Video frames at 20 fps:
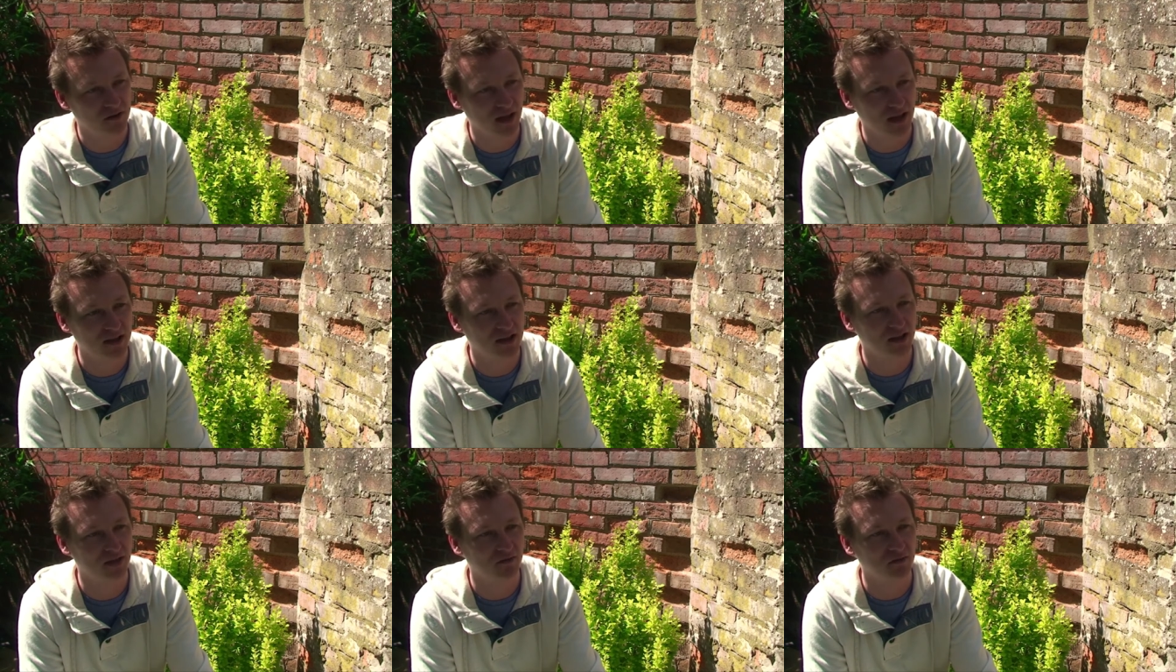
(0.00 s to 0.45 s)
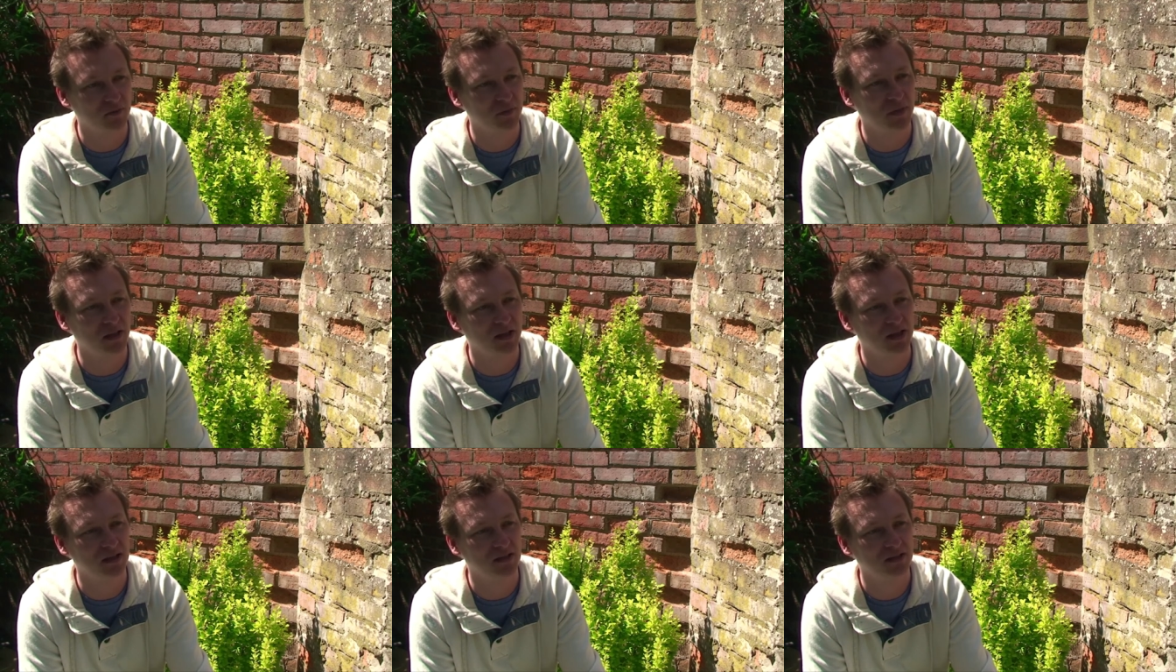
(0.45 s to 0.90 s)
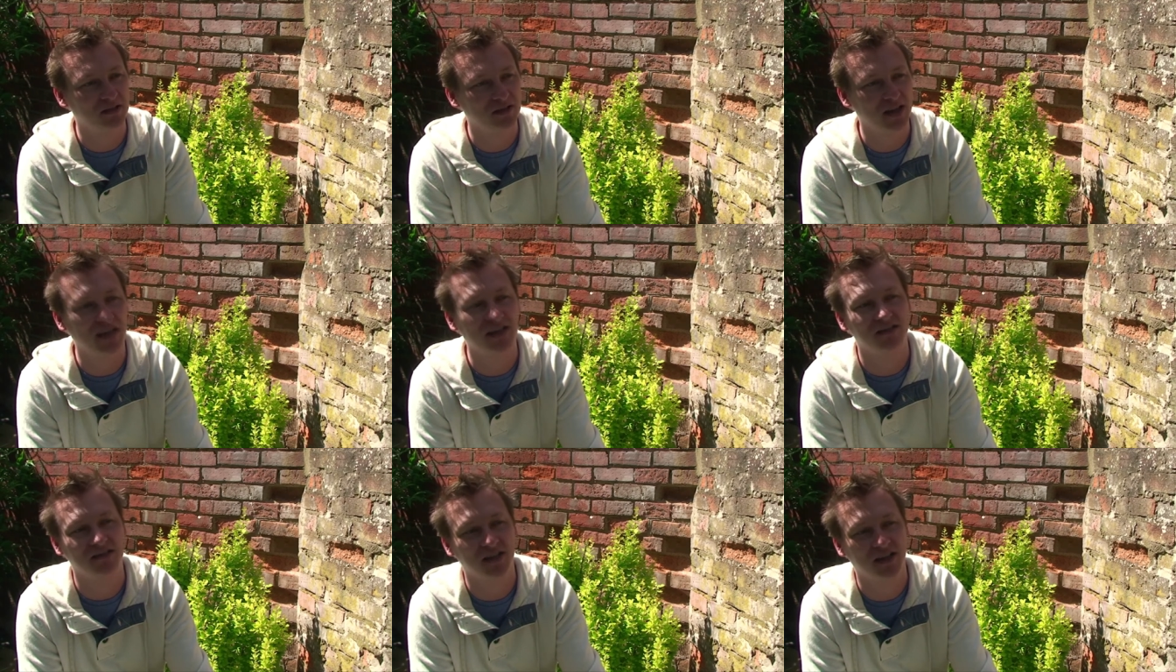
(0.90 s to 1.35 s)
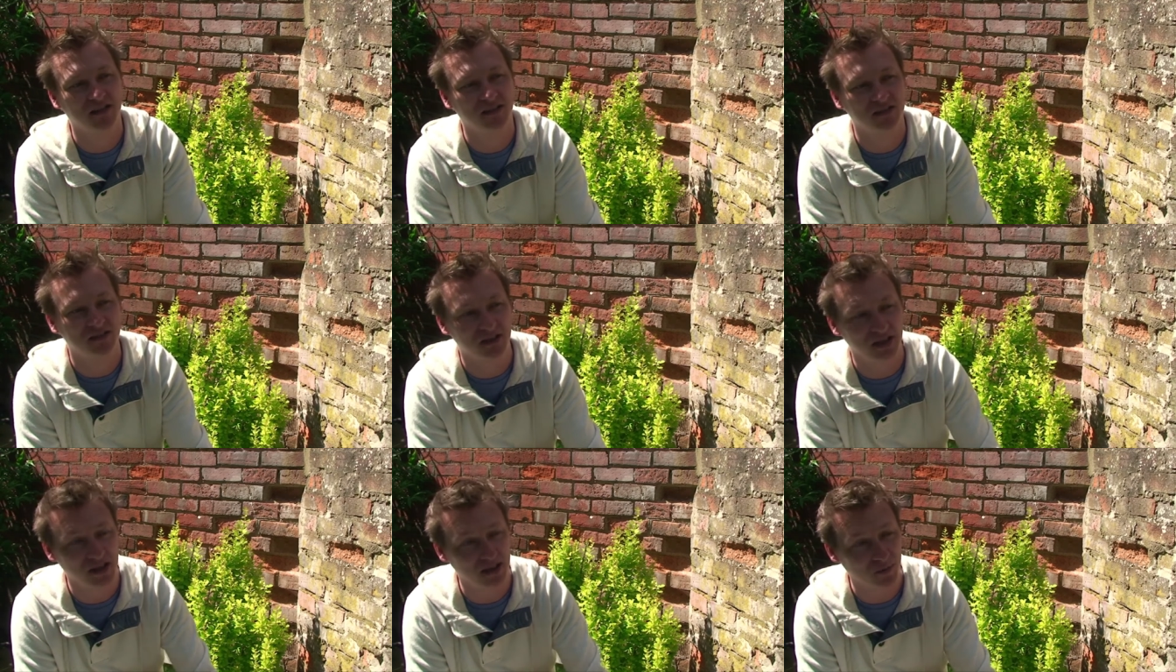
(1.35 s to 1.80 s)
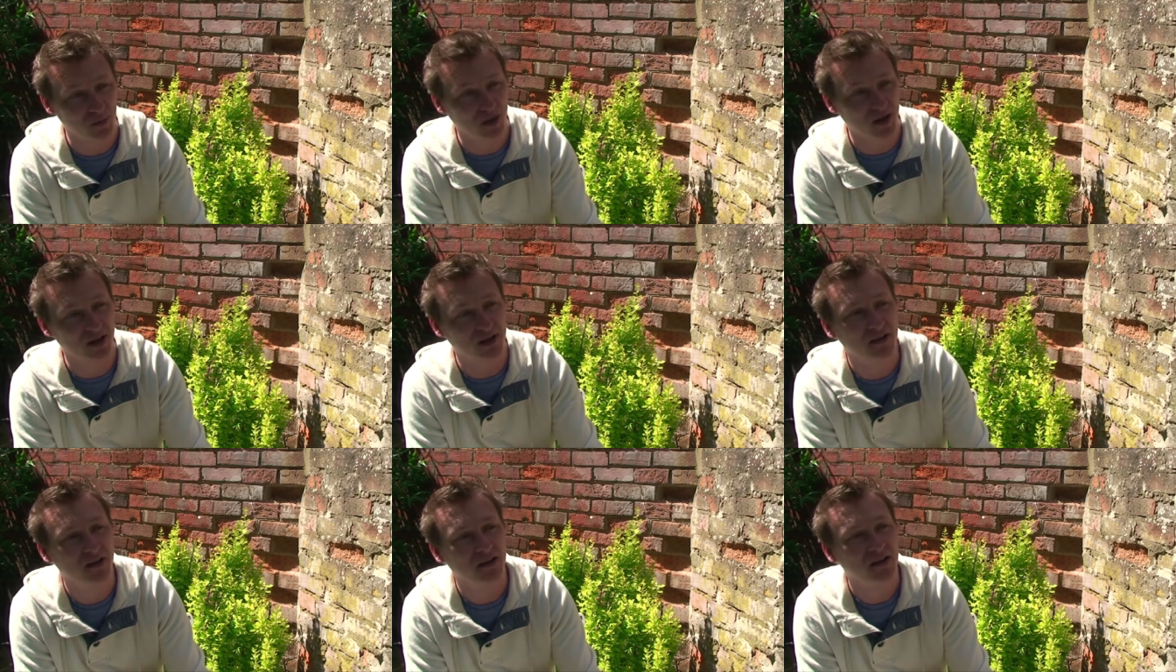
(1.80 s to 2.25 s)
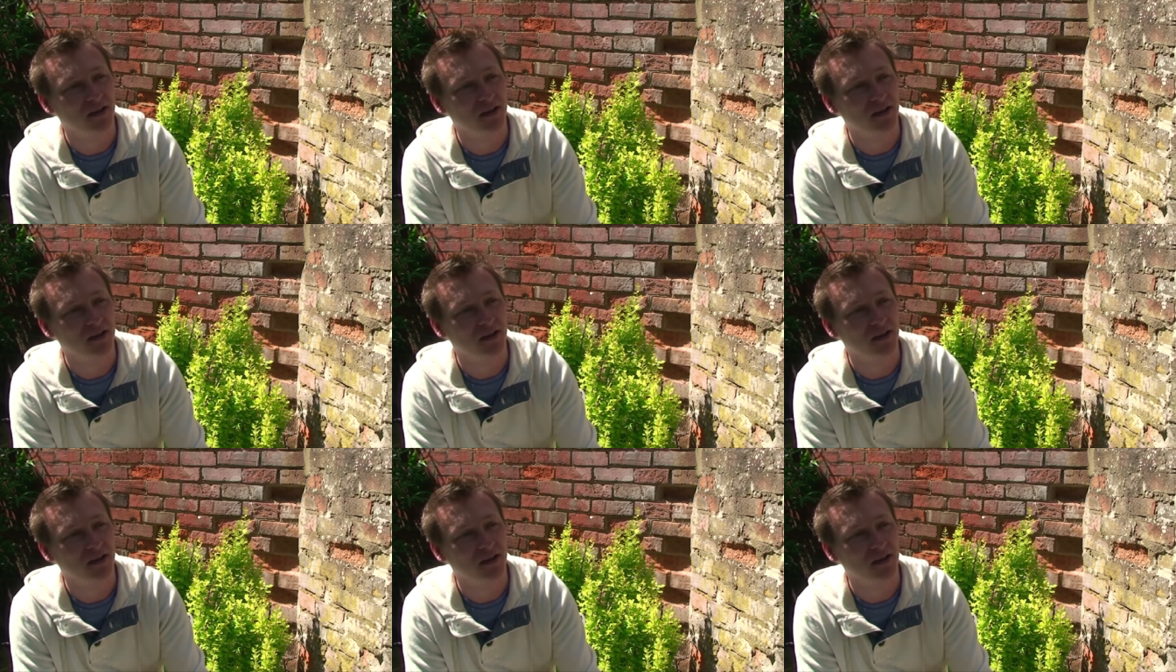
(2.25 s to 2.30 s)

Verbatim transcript: that gives me 10 seconds leeway,